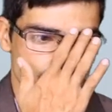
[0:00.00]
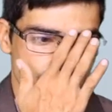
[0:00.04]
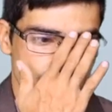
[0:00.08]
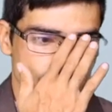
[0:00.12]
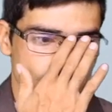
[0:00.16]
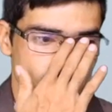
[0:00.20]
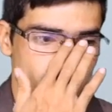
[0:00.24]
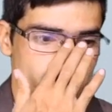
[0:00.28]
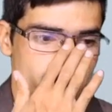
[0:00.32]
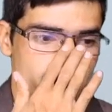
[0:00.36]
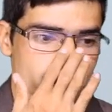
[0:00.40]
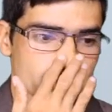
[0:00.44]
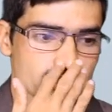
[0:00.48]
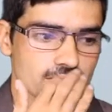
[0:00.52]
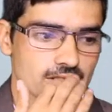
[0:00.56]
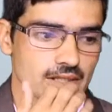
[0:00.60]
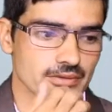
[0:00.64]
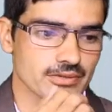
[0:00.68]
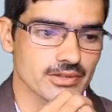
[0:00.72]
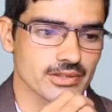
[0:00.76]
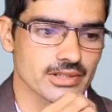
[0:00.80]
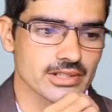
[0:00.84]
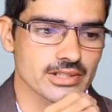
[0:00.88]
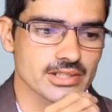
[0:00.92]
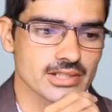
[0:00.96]
Use a
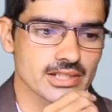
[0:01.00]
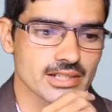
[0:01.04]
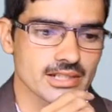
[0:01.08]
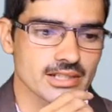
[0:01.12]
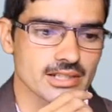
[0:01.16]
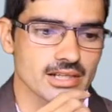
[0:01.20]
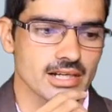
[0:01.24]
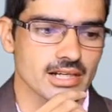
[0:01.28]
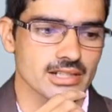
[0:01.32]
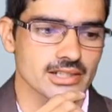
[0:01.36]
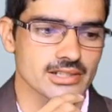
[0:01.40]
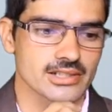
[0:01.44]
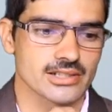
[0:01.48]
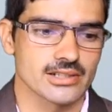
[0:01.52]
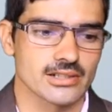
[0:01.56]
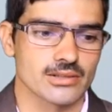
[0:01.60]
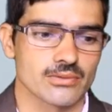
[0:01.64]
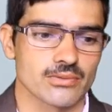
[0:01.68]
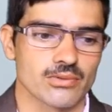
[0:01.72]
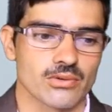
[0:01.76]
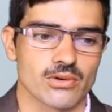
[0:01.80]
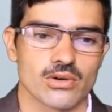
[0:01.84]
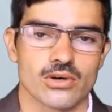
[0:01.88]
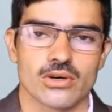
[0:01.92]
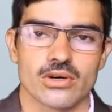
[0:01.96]
definite article
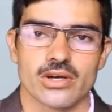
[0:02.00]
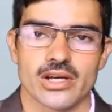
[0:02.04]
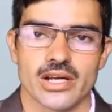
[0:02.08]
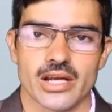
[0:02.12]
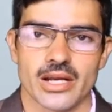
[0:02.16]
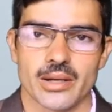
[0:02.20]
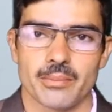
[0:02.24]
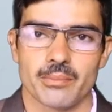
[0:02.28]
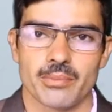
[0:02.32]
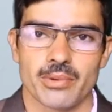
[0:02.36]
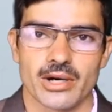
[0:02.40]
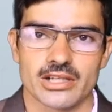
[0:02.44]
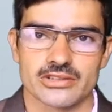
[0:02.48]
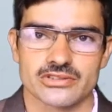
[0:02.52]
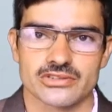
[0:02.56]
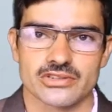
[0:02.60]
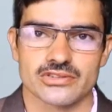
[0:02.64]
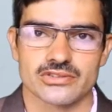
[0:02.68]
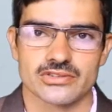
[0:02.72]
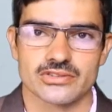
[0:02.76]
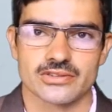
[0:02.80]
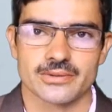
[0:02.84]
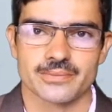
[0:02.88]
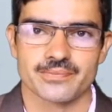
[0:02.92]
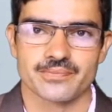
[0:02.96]
for
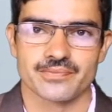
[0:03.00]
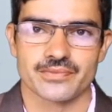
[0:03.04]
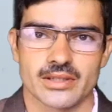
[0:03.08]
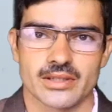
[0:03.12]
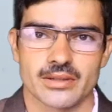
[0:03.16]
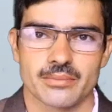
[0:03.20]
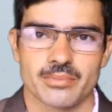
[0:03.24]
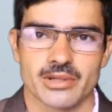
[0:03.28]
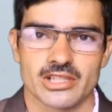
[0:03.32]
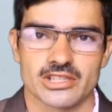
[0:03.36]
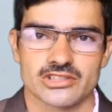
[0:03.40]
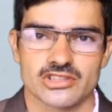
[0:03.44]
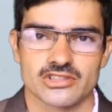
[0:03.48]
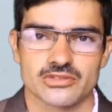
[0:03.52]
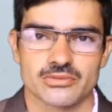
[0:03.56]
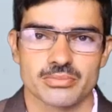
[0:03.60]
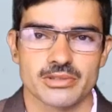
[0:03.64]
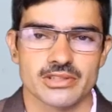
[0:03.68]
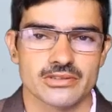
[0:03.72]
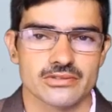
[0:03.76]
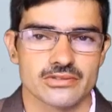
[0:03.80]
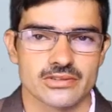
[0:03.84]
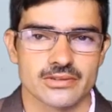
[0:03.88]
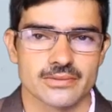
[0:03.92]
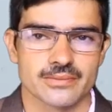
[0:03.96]
emphasis. Emphasis
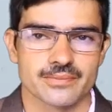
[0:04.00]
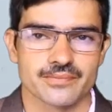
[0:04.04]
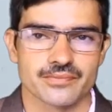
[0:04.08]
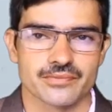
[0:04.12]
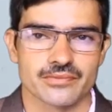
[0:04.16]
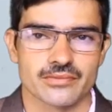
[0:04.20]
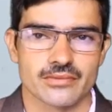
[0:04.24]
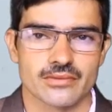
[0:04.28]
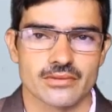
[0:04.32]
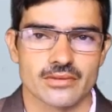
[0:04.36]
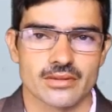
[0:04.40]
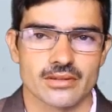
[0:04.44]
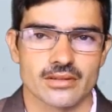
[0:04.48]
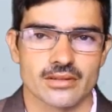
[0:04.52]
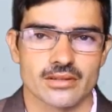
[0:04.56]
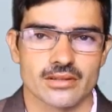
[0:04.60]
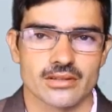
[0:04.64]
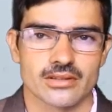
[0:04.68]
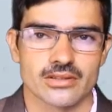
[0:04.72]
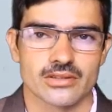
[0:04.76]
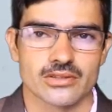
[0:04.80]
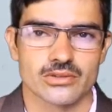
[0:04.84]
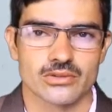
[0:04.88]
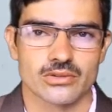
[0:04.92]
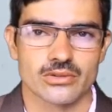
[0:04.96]
means
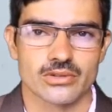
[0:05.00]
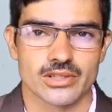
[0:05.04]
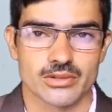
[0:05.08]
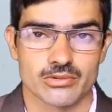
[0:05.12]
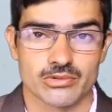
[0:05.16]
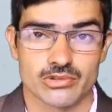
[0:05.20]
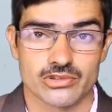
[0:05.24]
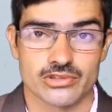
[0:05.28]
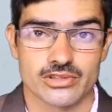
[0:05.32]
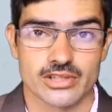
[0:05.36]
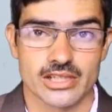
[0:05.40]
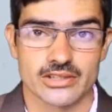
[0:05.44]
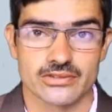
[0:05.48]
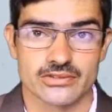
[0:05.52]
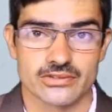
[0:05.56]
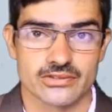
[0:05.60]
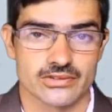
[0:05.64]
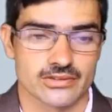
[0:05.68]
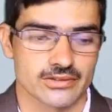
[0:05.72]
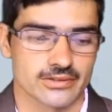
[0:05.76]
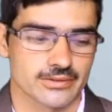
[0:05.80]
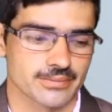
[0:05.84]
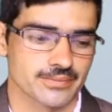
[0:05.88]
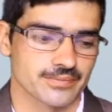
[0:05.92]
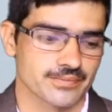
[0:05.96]
to give
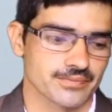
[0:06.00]
stress.